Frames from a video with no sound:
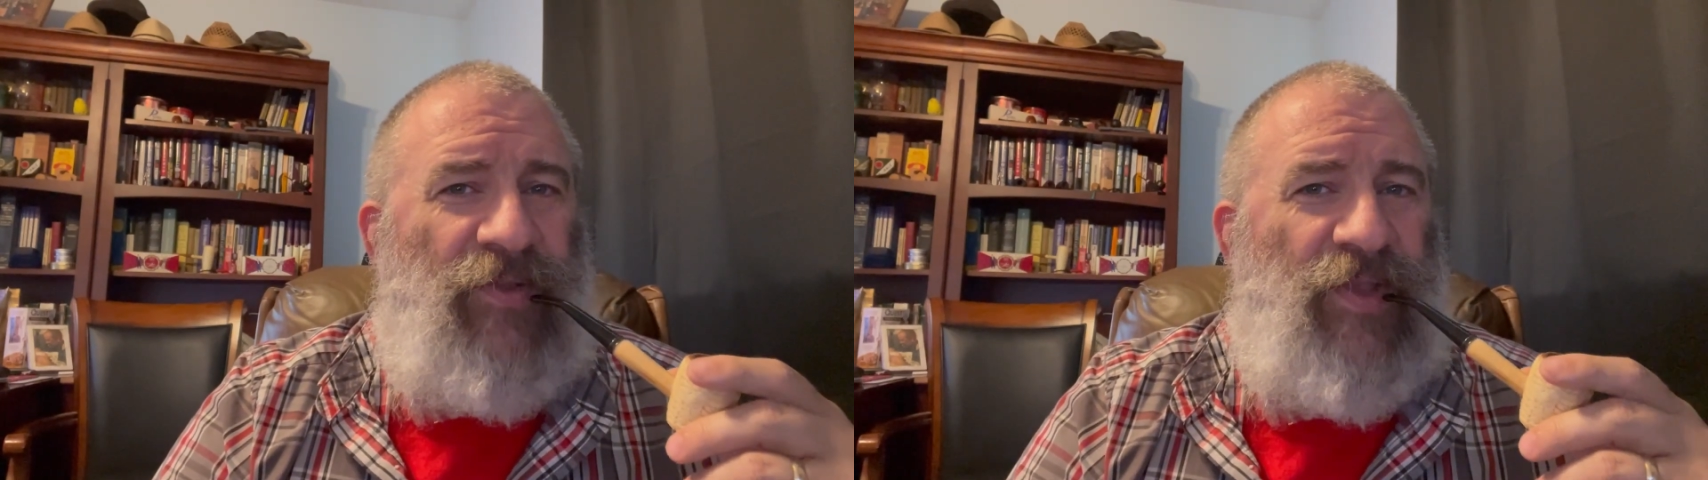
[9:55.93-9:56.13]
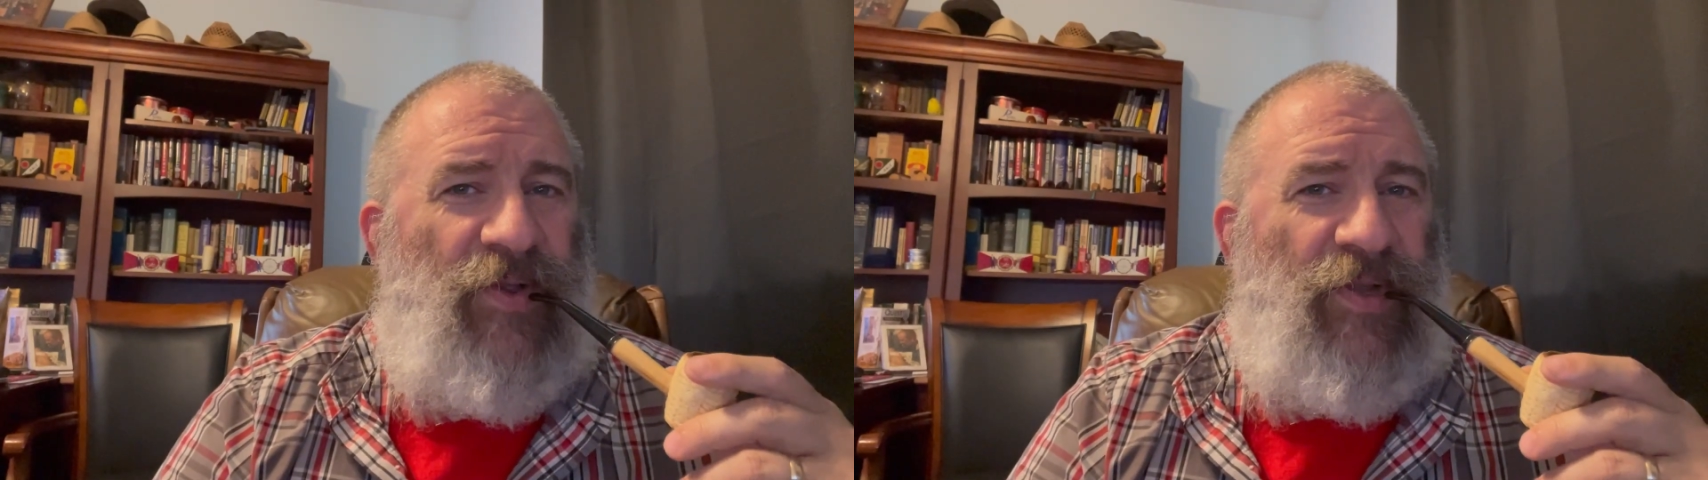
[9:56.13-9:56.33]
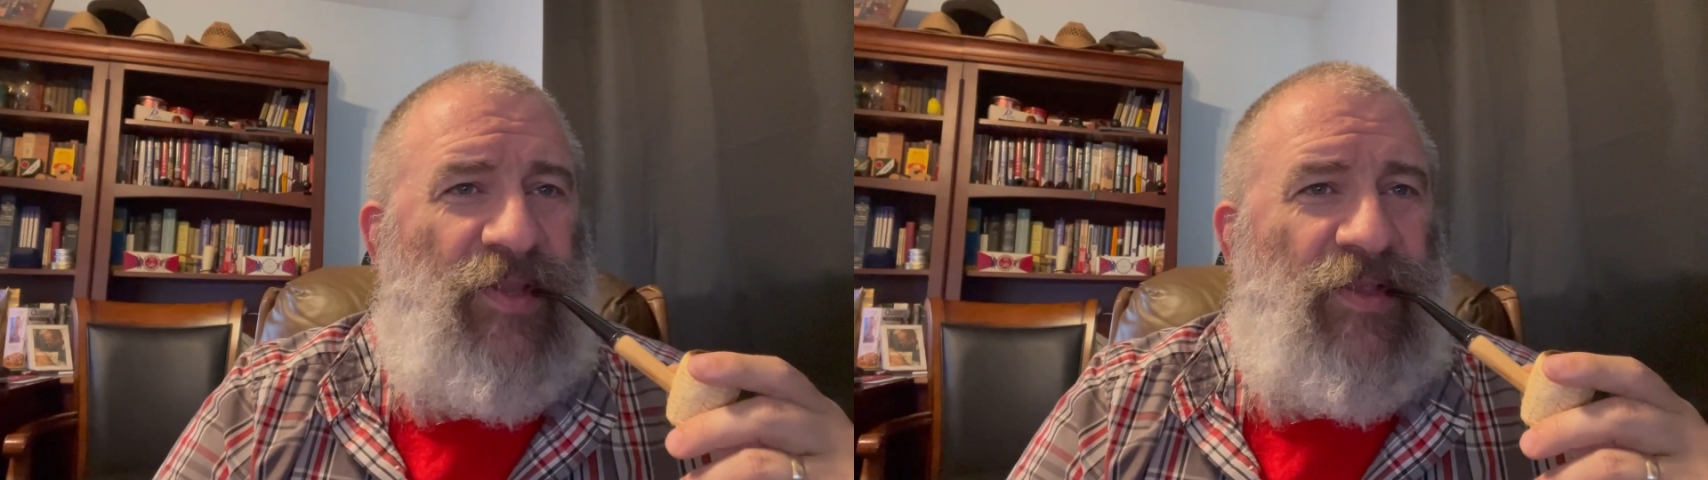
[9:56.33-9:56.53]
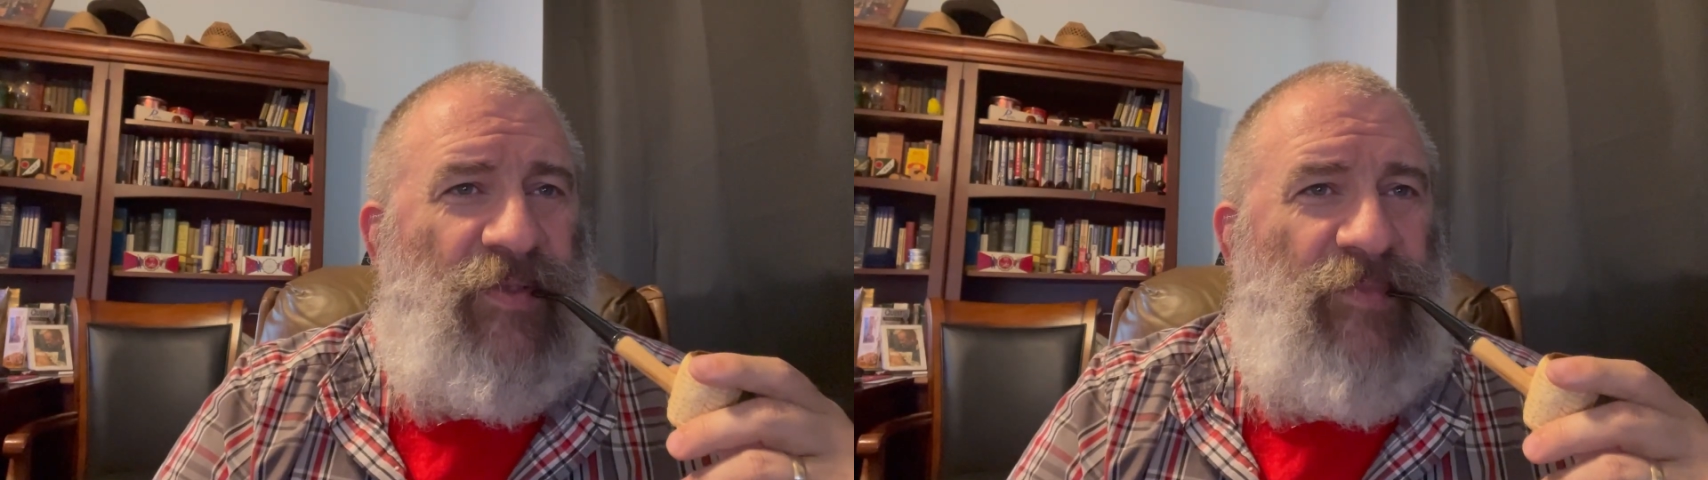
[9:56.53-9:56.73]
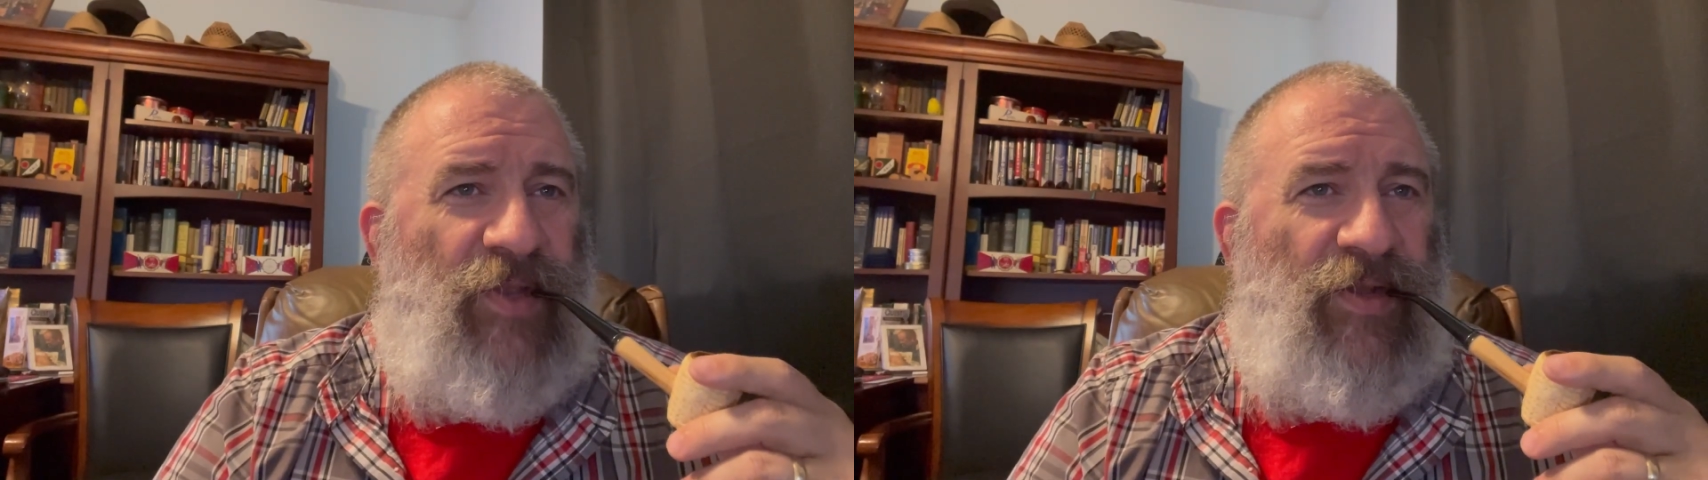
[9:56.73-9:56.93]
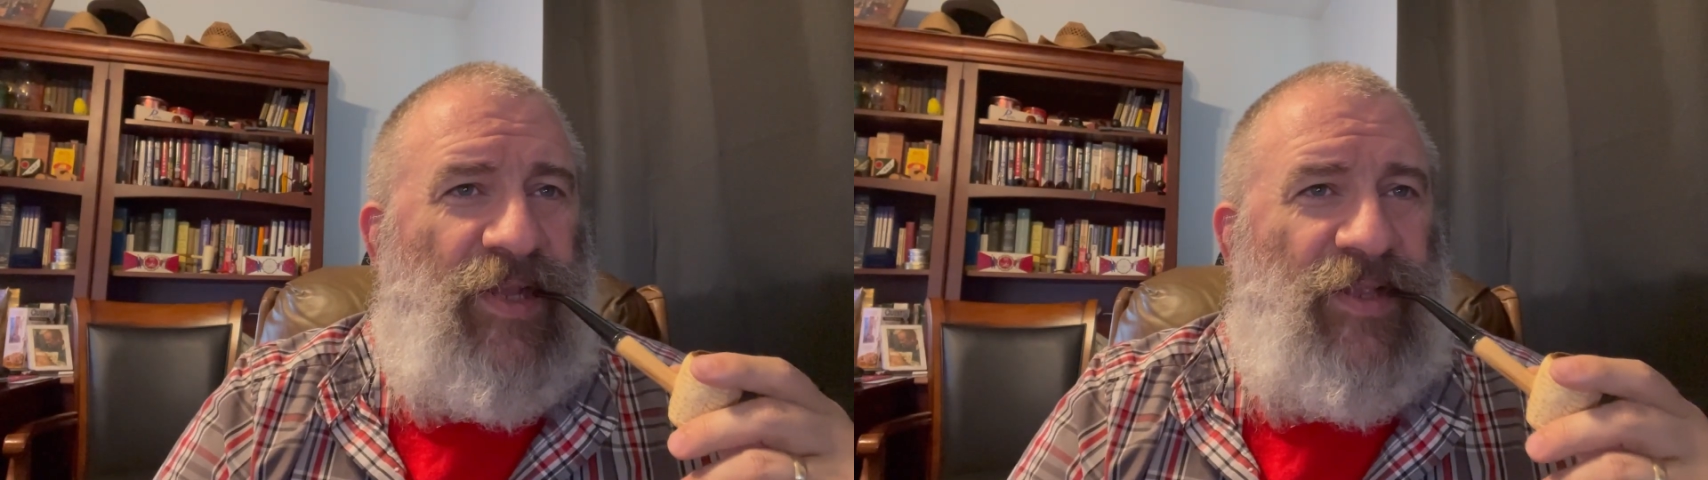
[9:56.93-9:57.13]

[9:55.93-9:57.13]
known in the community,